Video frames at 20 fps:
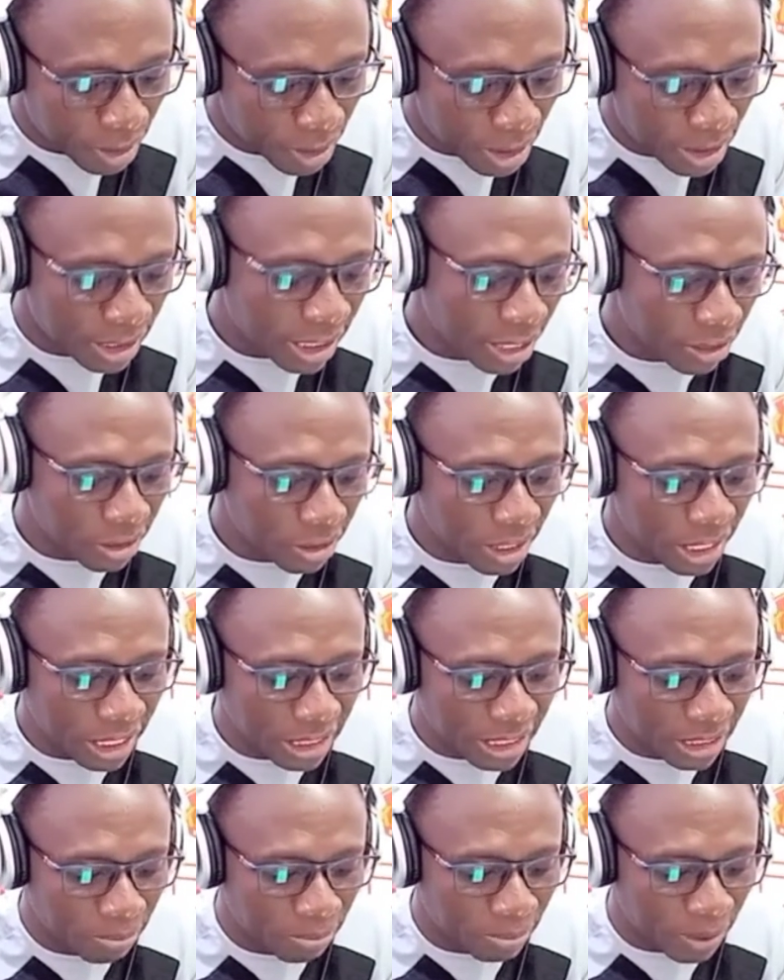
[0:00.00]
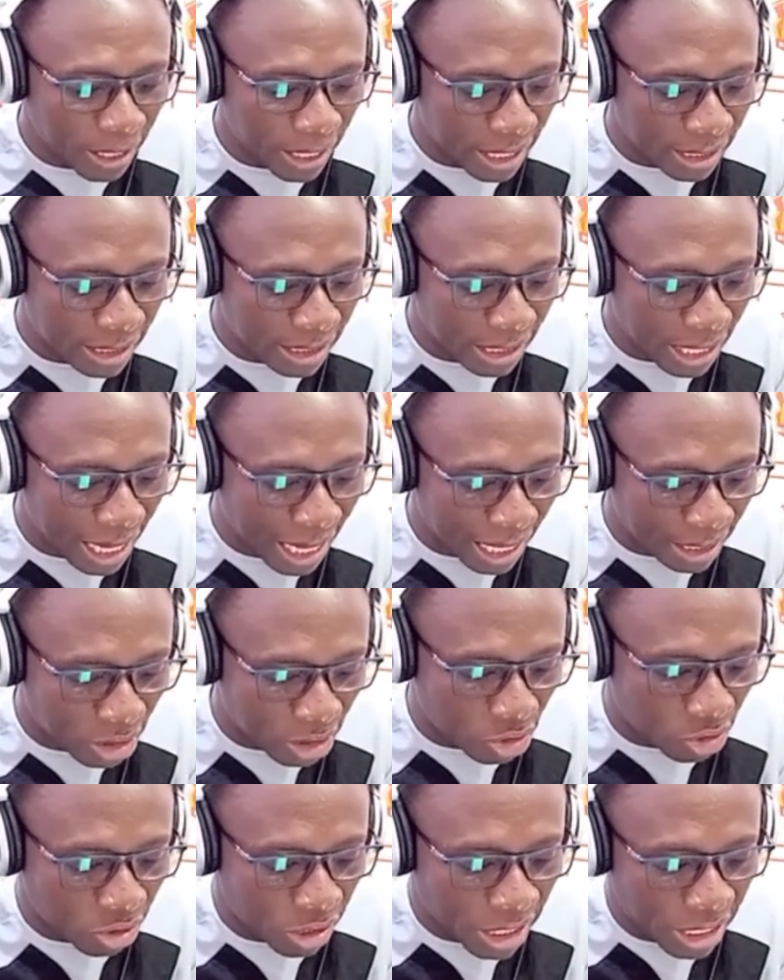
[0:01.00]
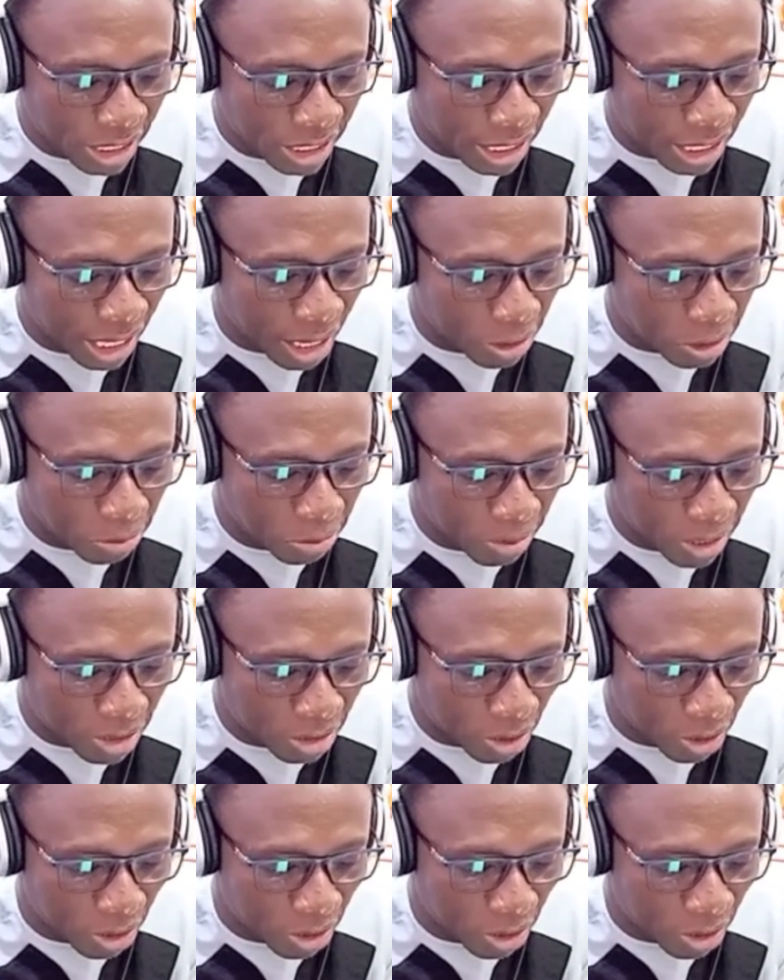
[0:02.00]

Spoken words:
segregating players at training grounds based